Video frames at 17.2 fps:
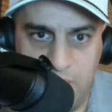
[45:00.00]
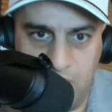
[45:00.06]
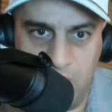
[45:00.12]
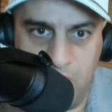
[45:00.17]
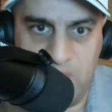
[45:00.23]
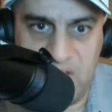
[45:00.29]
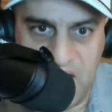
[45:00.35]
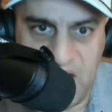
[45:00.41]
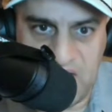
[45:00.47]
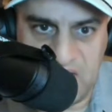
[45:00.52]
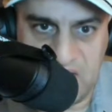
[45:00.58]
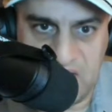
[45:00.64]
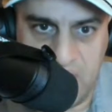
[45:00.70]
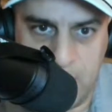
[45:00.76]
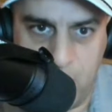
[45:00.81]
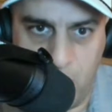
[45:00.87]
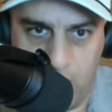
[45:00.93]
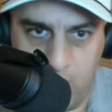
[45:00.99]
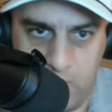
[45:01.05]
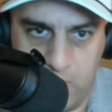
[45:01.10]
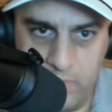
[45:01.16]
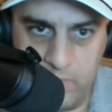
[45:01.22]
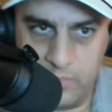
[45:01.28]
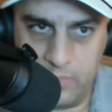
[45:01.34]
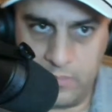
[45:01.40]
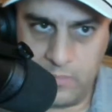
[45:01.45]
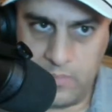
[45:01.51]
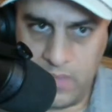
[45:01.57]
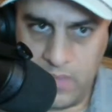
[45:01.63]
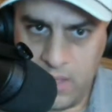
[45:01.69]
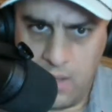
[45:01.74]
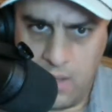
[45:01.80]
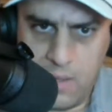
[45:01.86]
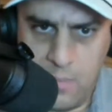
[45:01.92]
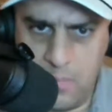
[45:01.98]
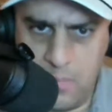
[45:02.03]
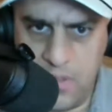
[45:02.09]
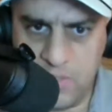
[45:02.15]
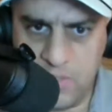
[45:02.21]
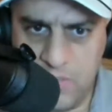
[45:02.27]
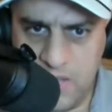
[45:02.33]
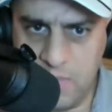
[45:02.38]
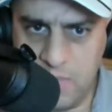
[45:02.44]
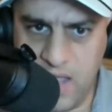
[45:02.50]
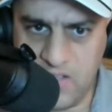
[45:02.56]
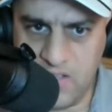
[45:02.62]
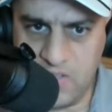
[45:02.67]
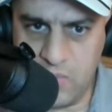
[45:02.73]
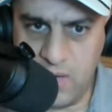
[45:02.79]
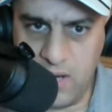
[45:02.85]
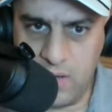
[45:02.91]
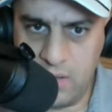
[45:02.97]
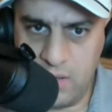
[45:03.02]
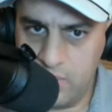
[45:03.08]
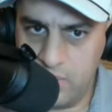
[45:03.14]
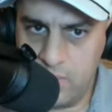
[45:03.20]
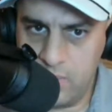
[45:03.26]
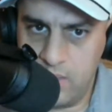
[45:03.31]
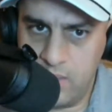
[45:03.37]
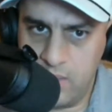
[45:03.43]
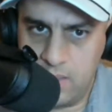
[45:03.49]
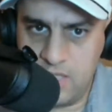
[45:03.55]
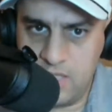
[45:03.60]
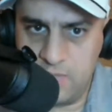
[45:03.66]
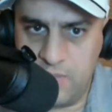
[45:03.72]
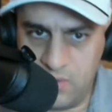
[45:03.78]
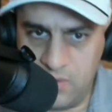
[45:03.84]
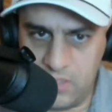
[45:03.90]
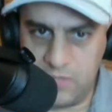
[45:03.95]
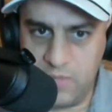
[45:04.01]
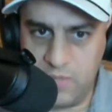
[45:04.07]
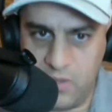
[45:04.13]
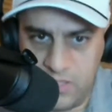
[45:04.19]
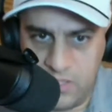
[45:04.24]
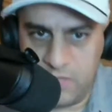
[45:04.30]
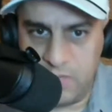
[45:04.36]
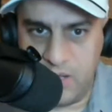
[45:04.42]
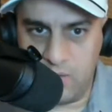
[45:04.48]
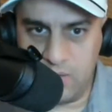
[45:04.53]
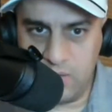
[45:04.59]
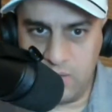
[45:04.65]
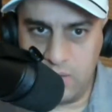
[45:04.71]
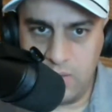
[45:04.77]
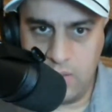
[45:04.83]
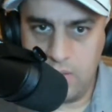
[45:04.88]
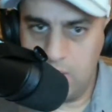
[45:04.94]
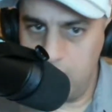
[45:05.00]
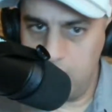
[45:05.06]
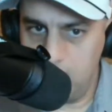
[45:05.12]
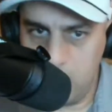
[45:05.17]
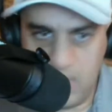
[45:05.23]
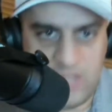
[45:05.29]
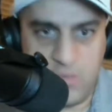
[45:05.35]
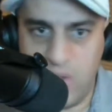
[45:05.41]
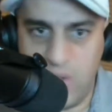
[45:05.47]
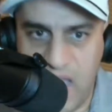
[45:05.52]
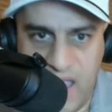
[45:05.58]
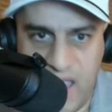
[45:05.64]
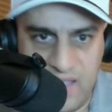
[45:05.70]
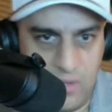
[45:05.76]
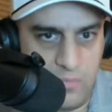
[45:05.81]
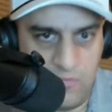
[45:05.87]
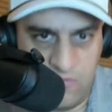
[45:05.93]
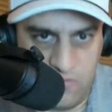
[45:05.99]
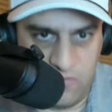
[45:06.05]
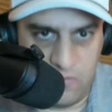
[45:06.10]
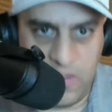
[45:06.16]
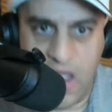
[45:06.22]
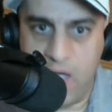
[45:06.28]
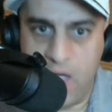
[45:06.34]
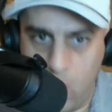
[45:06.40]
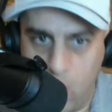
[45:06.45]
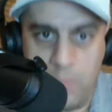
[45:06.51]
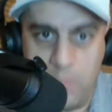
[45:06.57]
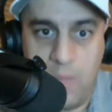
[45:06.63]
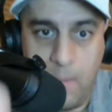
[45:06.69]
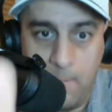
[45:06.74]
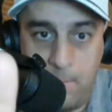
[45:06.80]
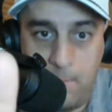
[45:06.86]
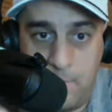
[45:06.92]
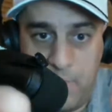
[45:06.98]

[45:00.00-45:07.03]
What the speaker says: 90s came around. Belts being passed around. This belt, this belt, this belt. That's why I call them